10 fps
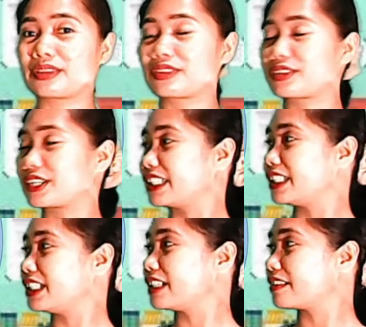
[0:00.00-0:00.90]
30
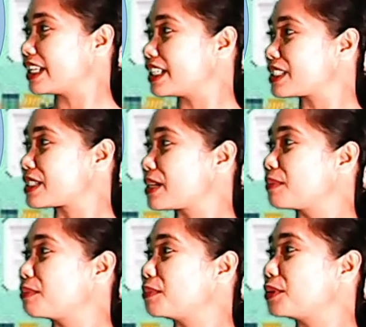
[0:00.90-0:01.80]
degrees
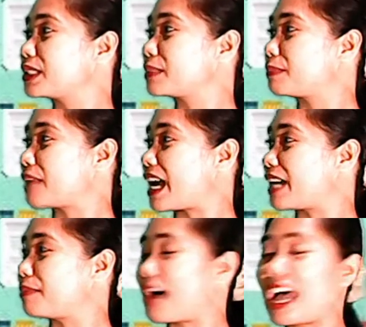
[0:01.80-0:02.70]

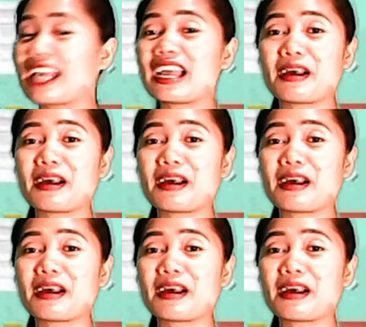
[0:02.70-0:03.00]
multiplied by